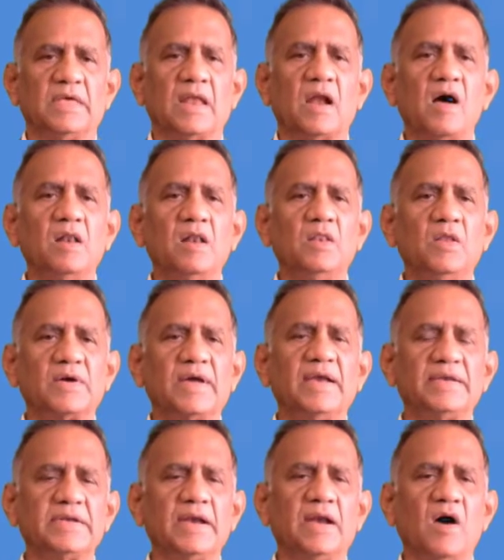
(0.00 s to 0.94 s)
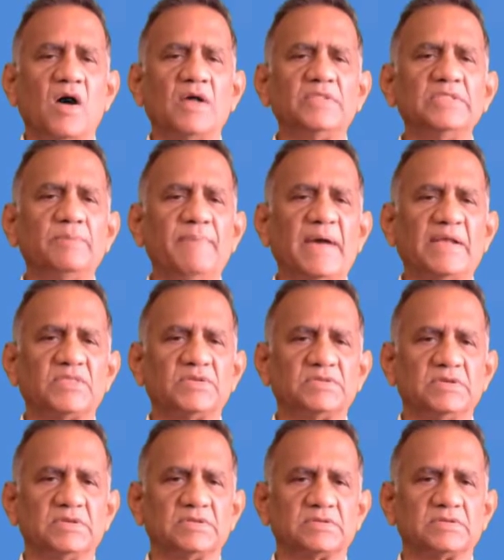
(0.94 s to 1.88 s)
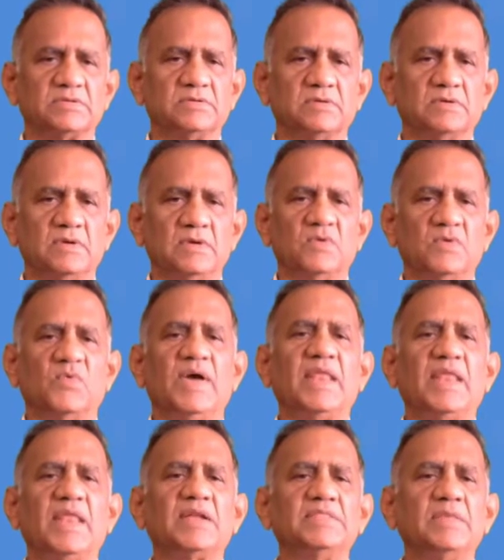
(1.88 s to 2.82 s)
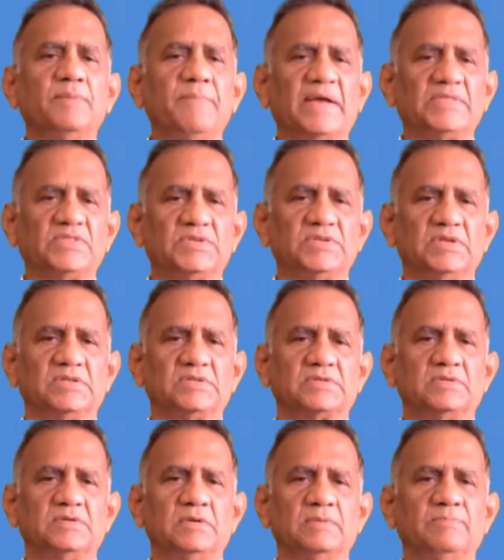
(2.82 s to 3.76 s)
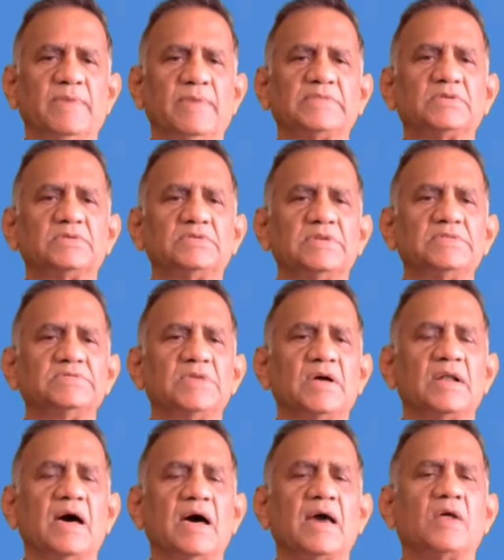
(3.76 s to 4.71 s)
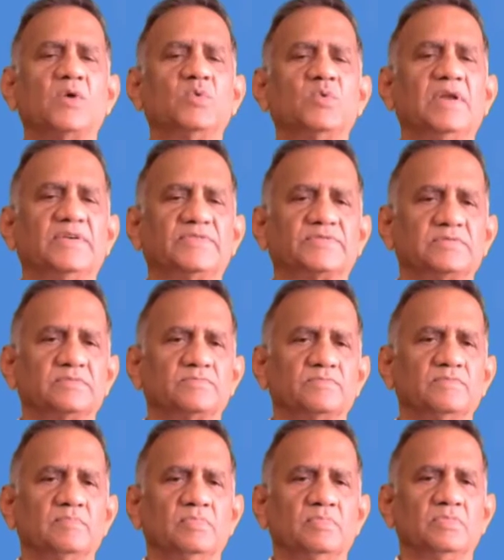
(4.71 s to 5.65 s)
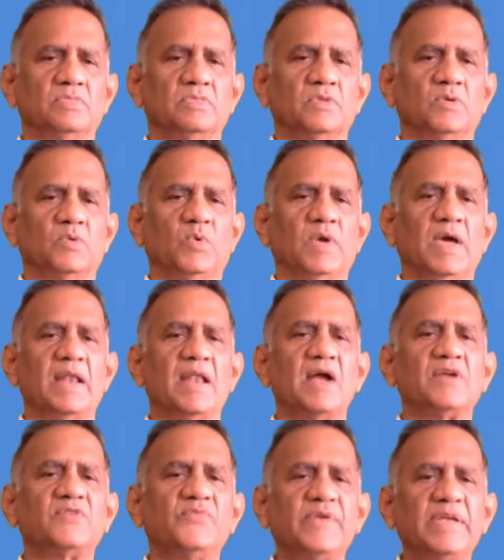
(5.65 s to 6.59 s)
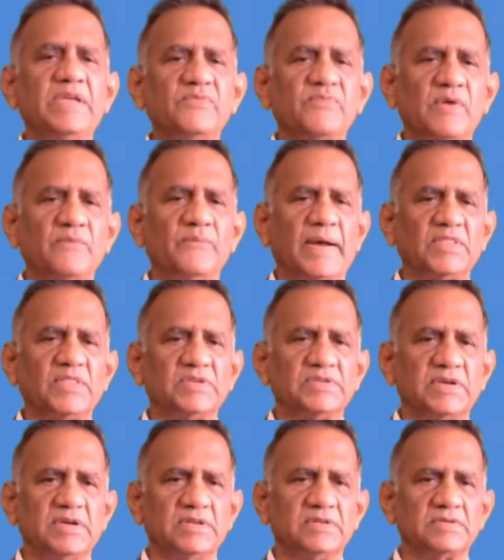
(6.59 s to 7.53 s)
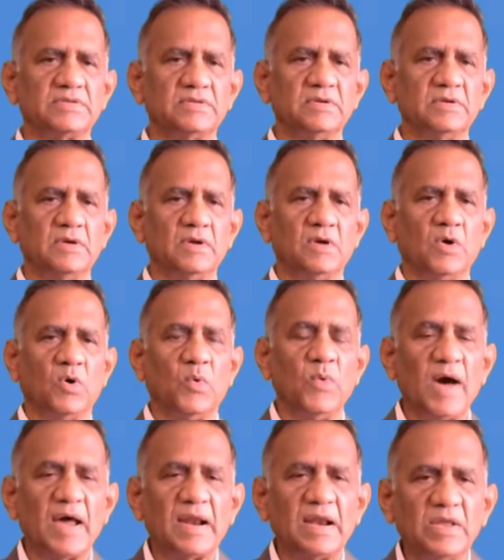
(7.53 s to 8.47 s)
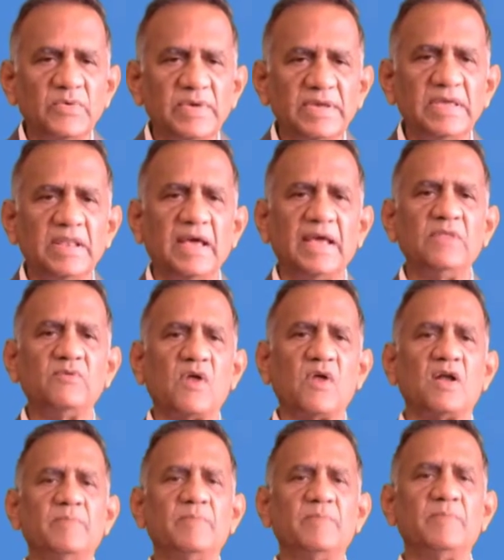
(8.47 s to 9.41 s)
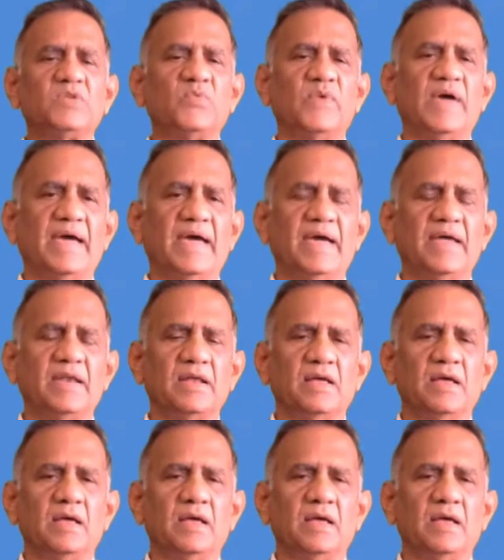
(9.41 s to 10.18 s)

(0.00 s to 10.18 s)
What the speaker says: They're all located on the pathogens. Where are the pathogens? Pathogens are around us. We are not free from pathogens. We are living in an environment where